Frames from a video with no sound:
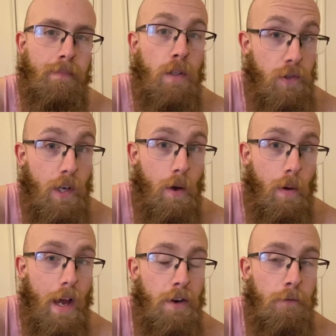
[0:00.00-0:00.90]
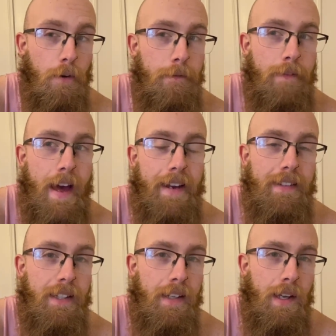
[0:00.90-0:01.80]
So I know for a
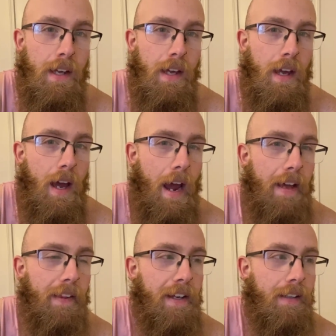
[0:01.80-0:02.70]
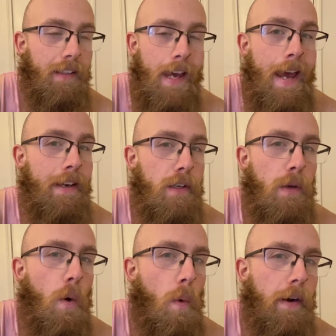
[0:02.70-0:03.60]
fact I can't
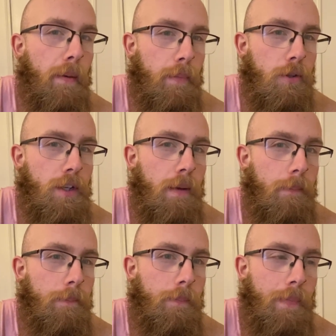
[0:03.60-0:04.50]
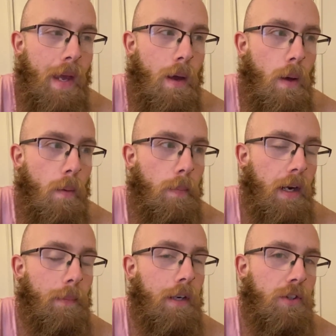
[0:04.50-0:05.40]
do a 1-arm push-up,
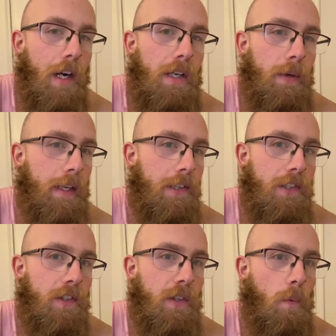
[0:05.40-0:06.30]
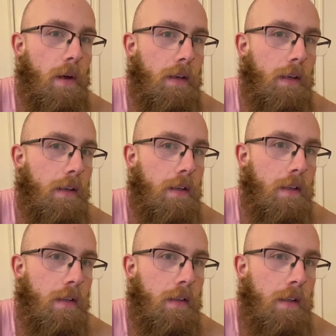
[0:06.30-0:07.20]
but I'm gonna try doing an assisted one,
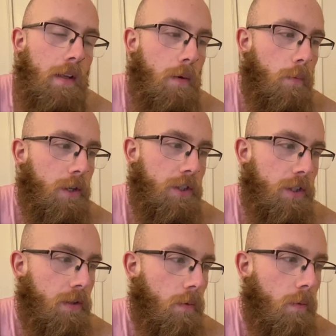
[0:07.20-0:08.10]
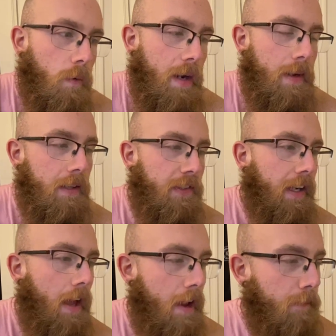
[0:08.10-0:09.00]
which what I mean is
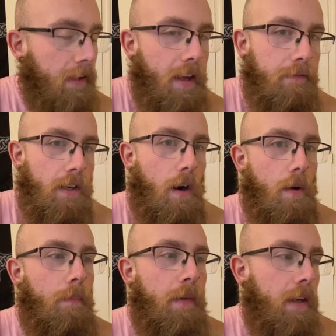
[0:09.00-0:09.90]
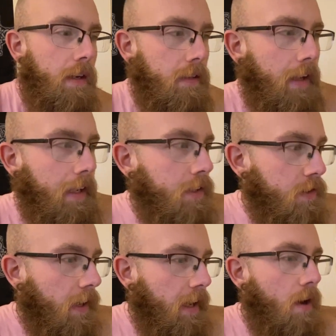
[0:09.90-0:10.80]
I'll have my left arm
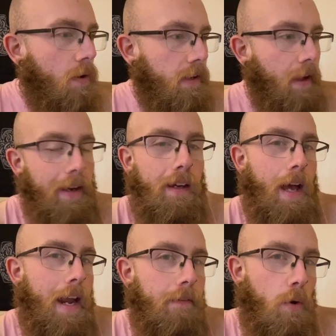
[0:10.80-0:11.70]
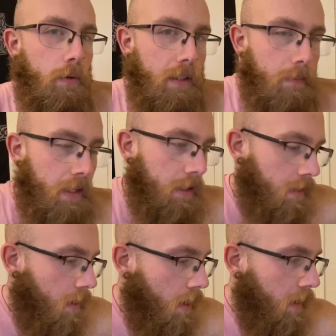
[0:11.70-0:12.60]
stuck out and kind of holding me
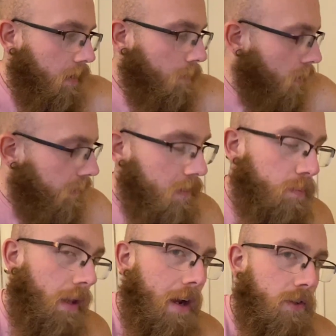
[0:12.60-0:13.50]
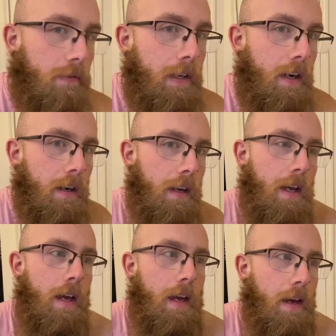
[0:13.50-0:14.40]
on one of these blocks over here,
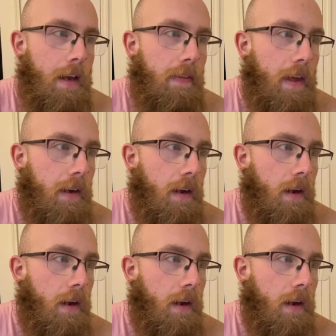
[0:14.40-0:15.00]
and then